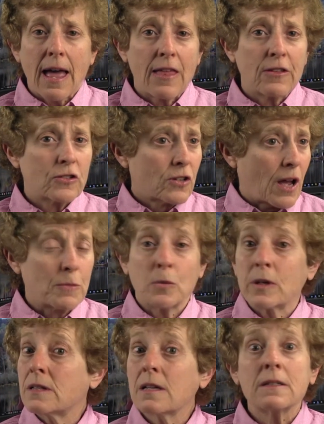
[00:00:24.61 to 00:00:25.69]
and there's times
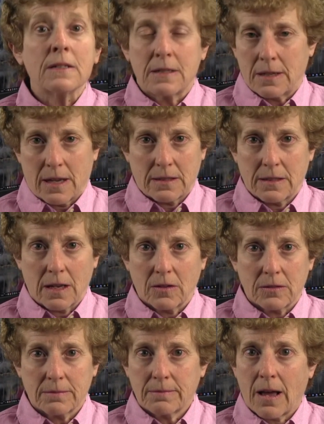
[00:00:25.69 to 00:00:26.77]
when it doesn't need to get settled.